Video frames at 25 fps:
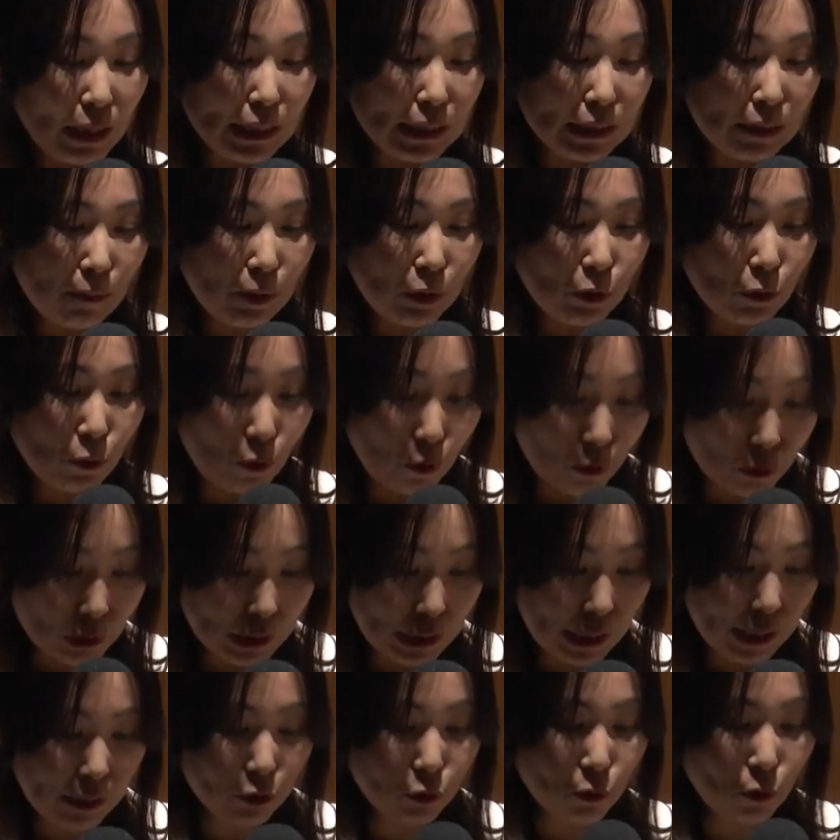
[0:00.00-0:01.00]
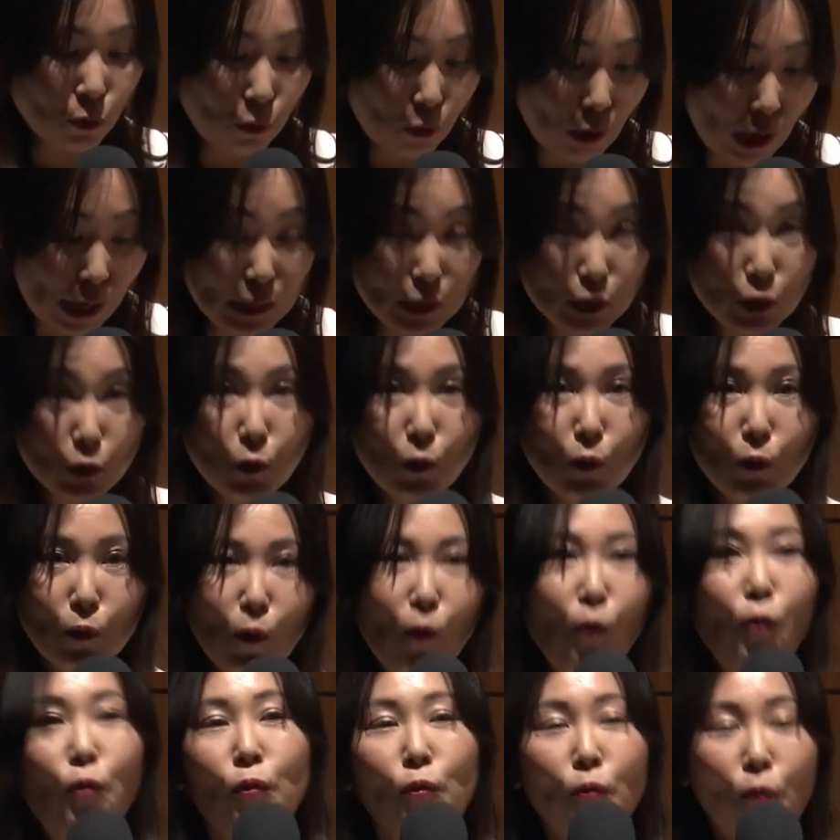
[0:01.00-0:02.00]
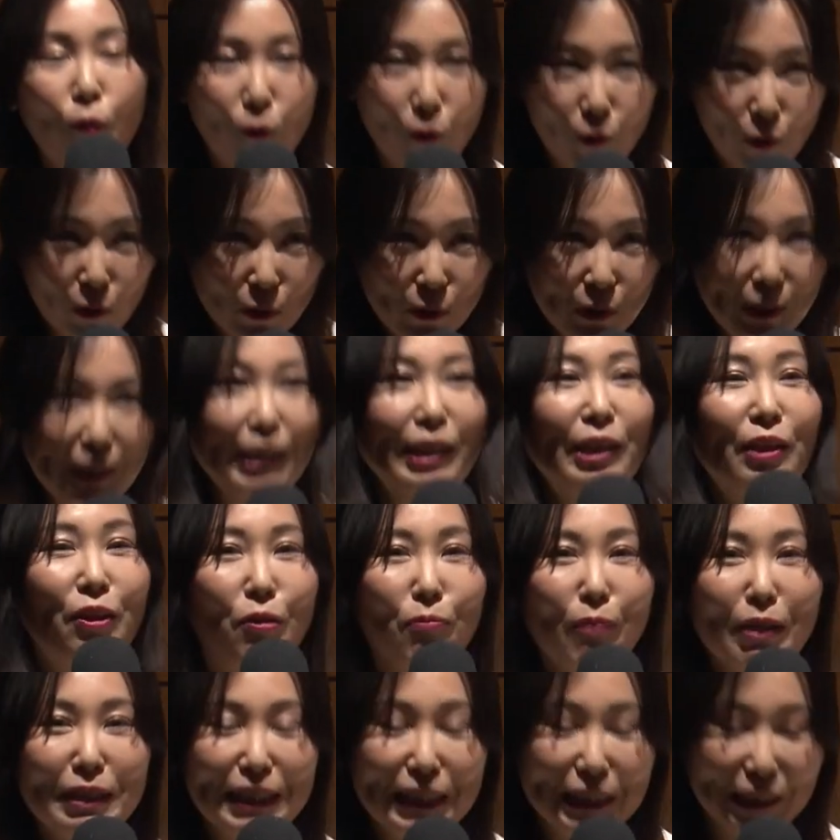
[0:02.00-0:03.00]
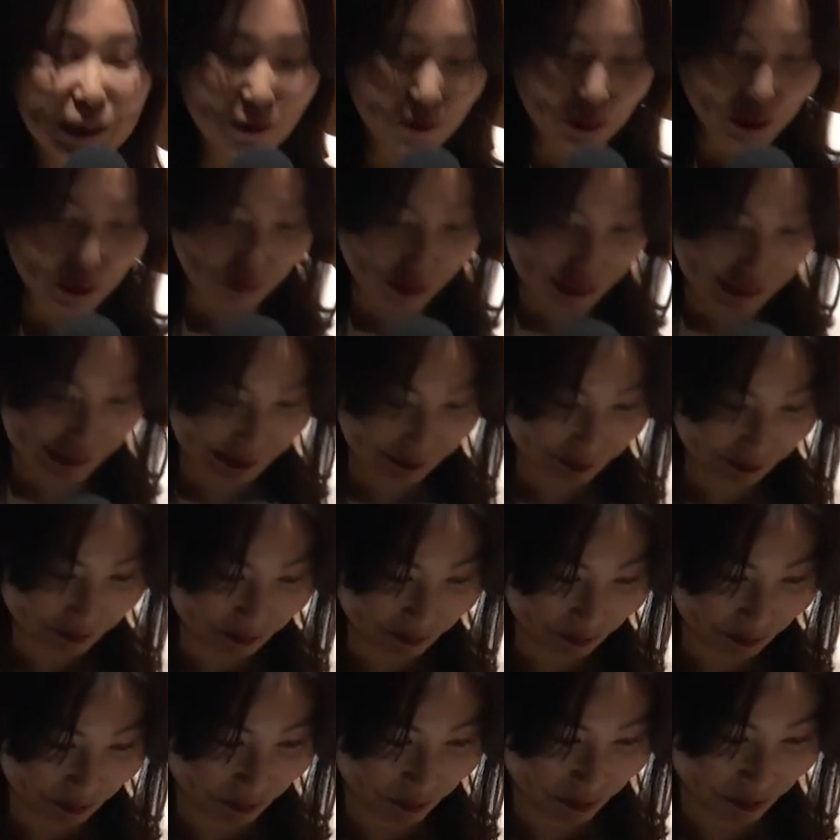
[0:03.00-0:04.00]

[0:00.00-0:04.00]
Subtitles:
you'll be able to answer the questionnaire. We